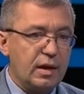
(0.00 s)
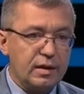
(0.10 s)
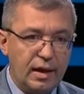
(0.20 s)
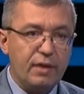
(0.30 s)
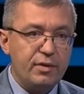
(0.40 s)

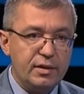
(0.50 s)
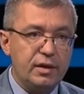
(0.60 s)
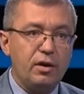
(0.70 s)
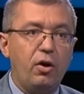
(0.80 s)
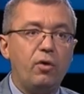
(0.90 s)

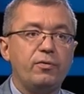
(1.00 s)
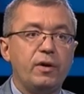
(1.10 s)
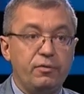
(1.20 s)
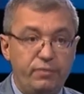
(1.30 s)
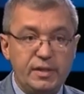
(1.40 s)
guarantee of
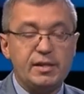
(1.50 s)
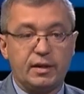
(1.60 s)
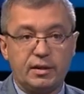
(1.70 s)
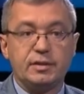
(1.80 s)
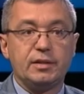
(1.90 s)

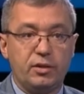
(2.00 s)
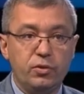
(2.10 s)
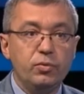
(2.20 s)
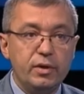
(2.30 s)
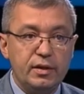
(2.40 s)
physical
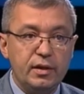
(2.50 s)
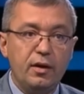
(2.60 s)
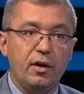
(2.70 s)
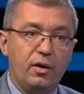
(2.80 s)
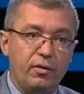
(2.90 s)
security
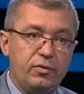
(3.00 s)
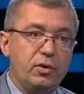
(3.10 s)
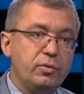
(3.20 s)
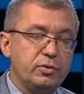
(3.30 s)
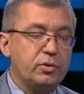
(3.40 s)
of
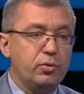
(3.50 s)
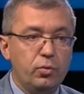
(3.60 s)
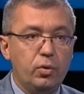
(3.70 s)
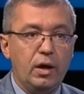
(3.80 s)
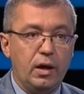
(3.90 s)
those
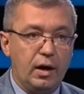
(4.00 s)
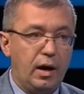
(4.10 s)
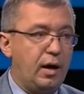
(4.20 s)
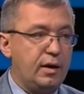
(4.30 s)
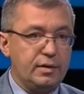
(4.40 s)
who
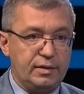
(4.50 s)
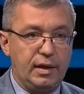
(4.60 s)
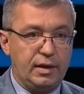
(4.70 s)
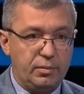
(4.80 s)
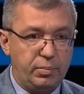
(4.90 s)
are
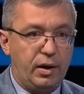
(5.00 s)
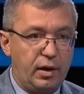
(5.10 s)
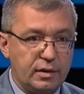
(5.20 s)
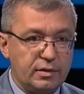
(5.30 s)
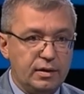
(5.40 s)
taking
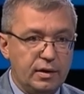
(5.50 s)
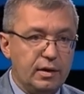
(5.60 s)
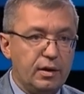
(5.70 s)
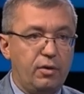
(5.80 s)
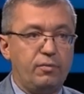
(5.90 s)
part,
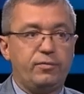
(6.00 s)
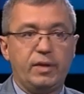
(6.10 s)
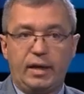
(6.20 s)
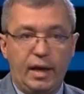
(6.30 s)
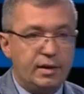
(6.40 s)
of
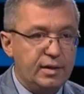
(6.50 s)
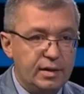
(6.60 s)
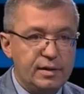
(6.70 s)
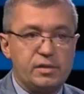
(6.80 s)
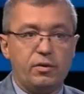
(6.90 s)
the
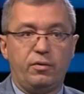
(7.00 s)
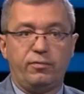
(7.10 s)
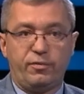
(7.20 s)
candidates, of